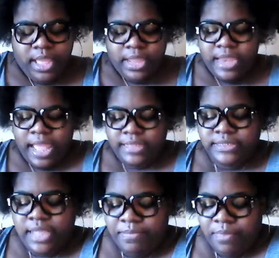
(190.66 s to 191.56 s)

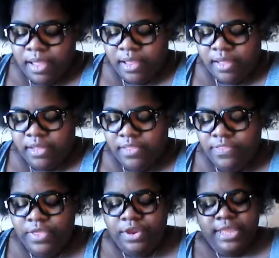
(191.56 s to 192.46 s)
Next up,
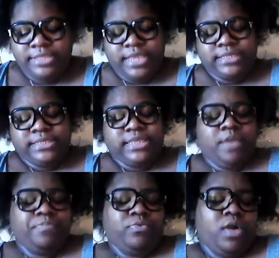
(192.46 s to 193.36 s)
there is a
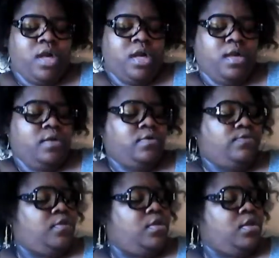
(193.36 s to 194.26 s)
sample
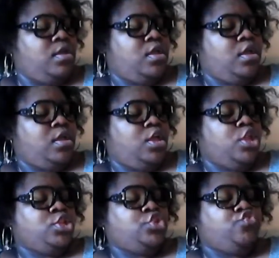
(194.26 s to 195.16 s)
of
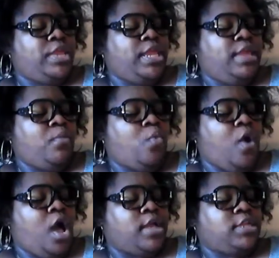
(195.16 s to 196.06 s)
Dream
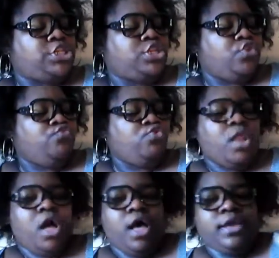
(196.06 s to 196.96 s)
Wash
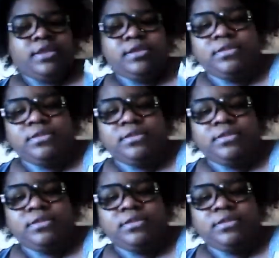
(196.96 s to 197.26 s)
Roulade.